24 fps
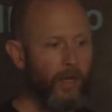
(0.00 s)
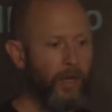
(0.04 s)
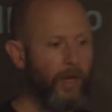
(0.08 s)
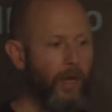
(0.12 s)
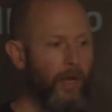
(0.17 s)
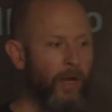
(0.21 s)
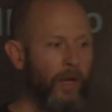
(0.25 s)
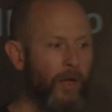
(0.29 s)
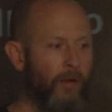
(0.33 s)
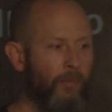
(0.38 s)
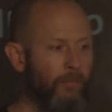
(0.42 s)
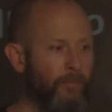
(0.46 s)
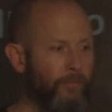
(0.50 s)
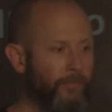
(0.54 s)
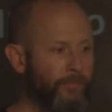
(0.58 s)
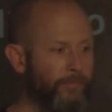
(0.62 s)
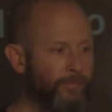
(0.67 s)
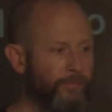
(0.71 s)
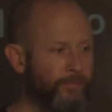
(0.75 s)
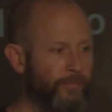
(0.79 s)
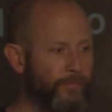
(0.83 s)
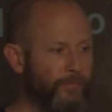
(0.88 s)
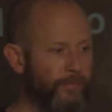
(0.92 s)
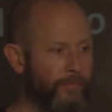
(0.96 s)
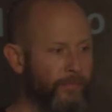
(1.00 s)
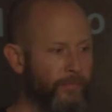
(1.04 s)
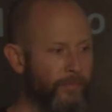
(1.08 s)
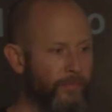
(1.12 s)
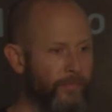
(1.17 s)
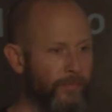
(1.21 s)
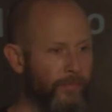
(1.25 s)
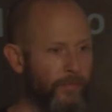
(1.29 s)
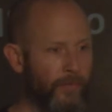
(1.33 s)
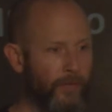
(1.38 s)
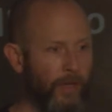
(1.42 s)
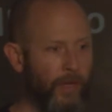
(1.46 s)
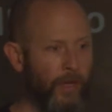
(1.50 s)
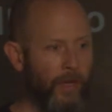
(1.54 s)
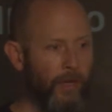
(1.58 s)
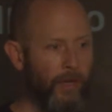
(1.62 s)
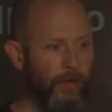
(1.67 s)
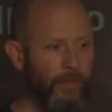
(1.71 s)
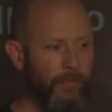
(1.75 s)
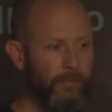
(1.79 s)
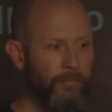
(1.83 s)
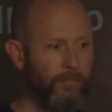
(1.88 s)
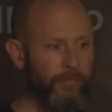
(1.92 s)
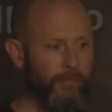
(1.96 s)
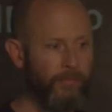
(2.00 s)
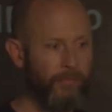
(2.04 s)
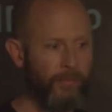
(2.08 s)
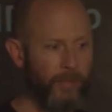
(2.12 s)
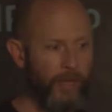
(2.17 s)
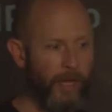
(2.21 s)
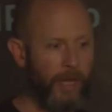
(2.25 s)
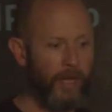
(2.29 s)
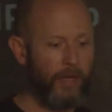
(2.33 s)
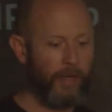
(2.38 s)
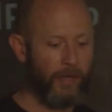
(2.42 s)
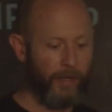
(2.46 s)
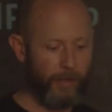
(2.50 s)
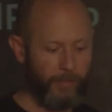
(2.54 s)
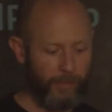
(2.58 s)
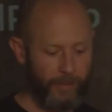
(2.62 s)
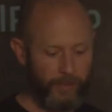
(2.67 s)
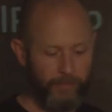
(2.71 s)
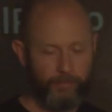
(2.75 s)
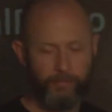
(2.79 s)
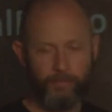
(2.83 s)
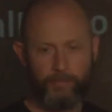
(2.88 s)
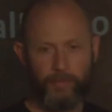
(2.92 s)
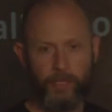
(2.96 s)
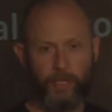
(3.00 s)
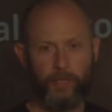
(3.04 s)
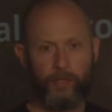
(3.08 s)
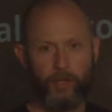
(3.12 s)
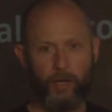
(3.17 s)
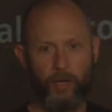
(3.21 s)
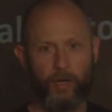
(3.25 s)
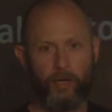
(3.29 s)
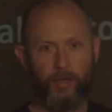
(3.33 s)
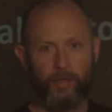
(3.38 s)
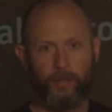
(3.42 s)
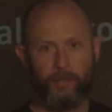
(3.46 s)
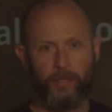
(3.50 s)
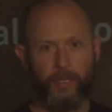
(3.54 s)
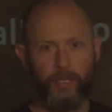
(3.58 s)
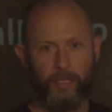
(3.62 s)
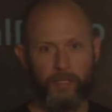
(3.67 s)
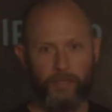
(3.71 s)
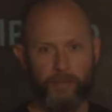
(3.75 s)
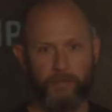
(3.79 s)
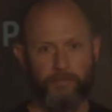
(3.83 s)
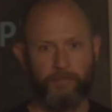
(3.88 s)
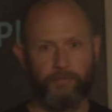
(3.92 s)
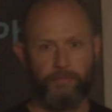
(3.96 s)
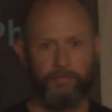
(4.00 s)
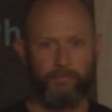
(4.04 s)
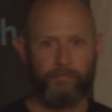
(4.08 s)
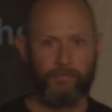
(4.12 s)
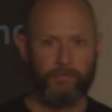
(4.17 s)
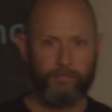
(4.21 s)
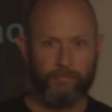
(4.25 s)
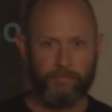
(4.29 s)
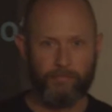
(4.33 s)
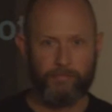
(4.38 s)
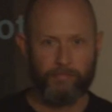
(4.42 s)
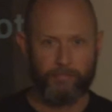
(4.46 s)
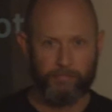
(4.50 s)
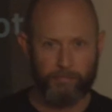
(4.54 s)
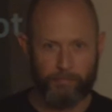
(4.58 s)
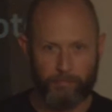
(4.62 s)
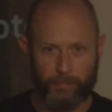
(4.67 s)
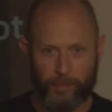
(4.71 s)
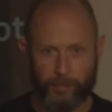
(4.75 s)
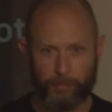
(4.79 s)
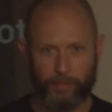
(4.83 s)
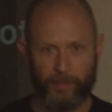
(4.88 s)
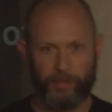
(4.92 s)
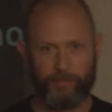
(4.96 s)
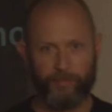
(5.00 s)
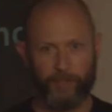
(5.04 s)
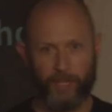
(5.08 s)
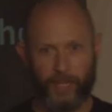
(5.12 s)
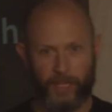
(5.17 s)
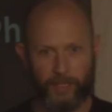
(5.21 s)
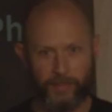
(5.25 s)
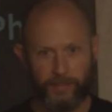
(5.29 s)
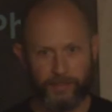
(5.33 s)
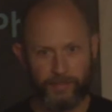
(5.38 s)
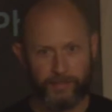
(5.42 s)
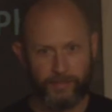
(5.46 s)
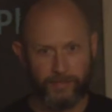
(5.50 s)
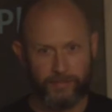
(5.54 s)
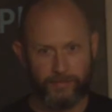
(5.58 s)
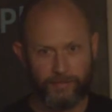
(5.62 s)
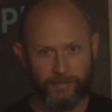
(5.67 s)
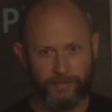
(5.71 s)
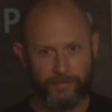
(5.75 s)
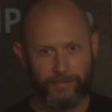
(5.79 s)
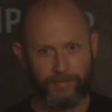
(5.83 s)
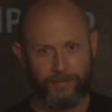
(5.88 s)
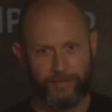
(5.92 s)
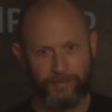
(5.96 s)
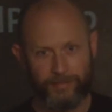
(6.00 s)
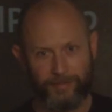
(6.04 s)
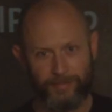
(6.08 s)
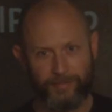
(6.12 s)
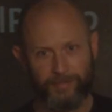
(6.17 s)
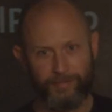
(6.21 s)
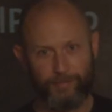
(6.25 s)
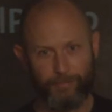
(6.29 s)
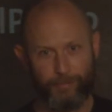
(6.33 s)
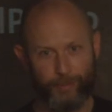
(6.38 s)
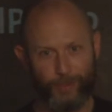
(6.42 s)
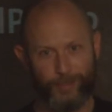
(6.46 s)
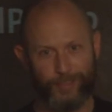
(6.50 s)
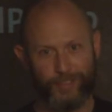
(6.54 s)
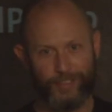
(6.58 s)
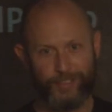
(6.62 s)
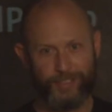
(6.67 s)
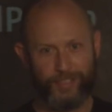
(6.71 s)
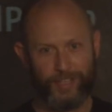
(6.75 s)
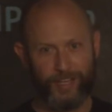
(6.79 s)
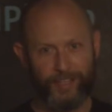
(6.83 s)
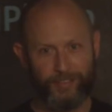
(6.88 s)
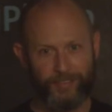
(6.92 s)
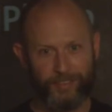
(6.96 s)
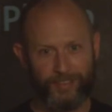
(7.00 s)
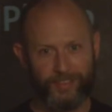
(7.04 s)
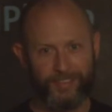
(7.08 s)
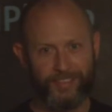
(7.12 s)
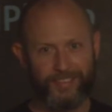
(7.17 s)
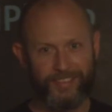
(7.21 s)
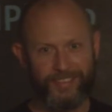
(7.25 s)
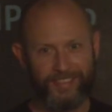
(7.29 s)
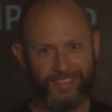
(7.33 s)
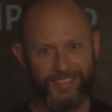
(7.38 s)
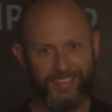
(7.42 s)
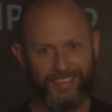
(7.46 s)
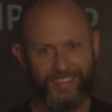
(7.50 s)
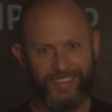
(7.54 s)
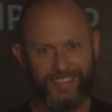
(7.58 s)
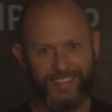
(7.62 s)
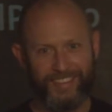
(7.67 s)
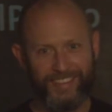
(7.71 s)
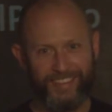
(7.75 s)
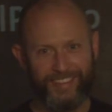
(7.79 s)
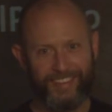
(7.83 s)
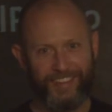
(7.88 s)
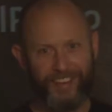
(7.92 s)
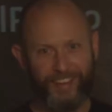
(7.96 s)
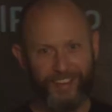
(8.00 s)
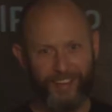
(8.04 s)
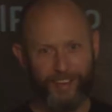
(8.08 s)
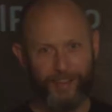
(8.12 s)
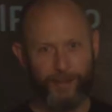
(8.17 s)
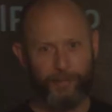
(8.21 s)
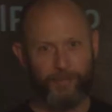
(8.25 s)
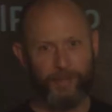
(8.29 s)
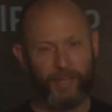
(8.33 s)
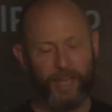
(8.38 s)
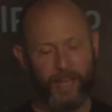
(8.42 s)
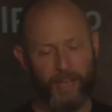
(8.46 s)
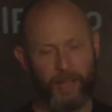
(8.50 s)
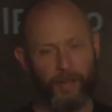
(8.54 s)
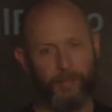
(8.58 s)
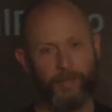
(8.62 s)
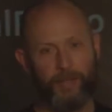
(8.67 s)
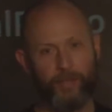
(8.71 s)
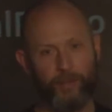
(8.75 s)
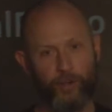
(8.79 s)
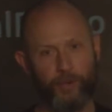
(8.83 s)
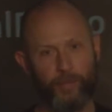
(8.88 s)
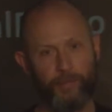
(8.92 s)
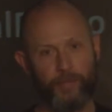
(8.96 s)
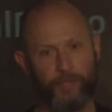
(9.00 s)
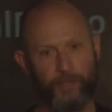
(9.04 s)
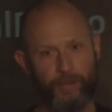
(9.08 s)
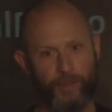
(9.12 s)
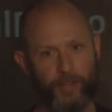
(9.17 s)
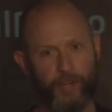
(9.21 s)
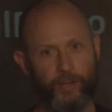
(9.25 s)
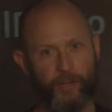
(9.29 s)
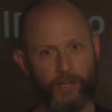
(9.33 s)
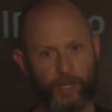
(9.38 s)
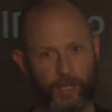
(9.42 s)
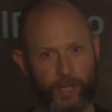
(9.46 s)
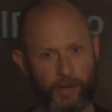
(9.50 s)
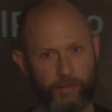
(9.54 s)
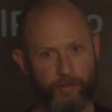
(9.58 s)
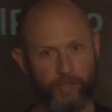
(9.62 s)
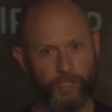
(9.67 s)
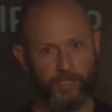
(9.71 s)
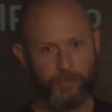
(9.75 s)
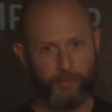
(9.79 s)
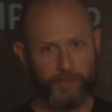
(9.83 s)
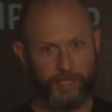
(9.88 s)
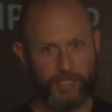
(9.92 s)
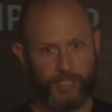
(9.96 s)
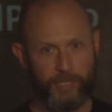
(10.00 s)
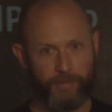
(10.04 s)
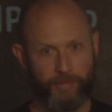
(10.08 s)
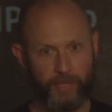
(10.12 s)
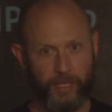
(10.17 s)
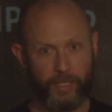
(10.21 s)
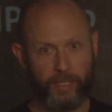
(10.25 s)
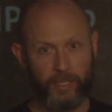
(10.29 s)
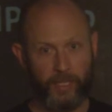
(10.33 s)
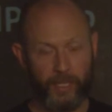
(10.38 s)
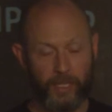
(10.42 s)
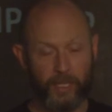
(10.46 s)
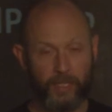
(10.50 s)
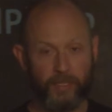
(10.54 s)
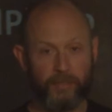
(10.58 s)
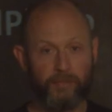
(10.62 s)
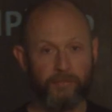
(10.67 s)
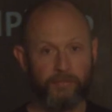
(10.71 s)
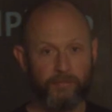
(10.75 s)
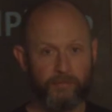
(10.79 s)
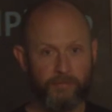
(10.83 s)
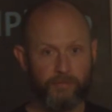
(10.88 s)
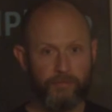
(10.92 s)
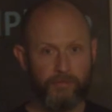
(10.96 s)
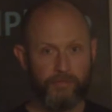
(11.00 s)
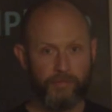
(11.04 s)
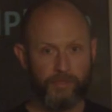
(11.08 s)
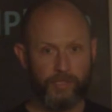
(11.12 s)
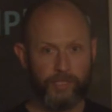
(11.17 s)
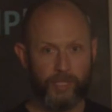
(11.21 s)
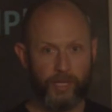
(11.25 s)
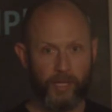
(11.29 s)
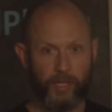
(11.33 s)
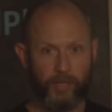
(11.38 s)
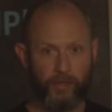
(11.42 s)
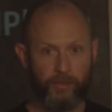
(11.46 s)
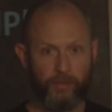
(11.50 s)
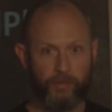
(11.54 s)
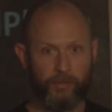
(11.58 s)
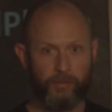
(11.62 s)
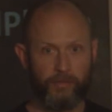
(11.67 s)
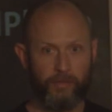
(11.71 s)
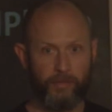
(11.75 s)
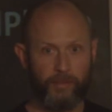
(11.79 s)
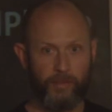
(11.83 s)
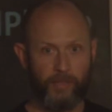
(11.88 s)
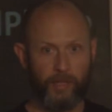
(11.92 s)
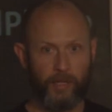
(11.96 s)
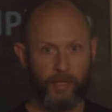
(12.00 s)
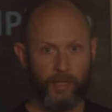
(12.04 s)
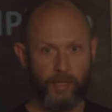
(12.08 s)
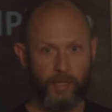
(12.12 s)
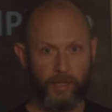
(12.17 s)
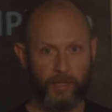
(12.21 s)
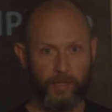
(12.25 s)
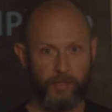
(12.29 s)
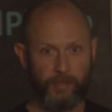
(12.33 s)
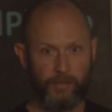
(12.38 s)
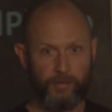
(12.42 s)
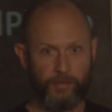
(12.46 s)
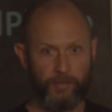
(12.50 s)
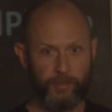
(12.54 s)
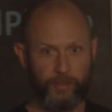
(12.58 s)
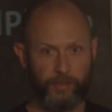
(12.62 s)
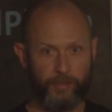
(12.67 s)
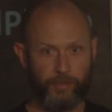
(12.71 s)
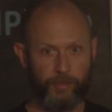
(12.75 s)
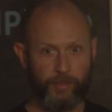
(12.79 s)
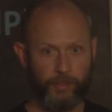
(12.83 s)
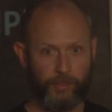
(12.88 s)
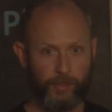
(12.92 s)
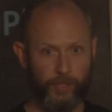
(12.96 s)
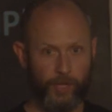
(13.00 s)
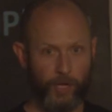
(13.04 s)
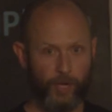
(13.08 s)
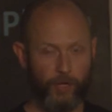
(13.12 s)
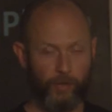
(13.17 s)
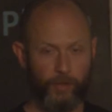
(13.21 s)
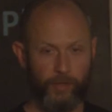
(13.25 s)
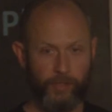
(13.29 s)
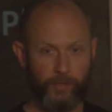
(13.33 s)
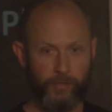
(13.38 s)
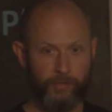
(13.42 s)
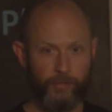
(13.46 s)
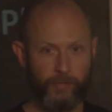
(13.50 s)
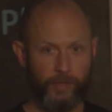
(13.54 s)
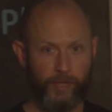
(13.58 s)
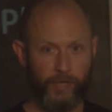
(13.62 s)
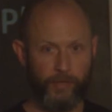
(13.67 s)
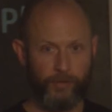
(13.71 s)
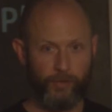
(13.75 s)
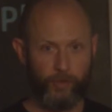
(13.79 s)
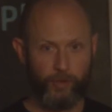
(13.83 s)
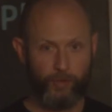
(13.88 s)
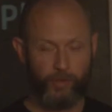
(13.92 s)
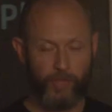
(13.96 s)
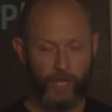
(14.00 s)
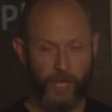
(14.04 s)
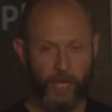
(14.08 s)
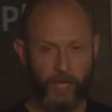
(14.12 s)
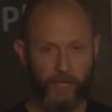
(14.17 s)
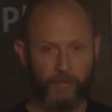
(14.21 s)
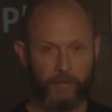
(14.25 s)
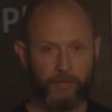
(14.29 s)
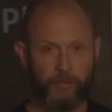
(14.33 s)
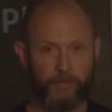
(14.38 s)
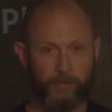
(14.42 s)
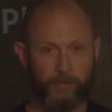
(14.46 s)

Um, um, yeah, I mean, they call, they book my flights, book the travel. Um, yeah, I mean, normally you're there to cover a specific thing. So uh, go and, and do that.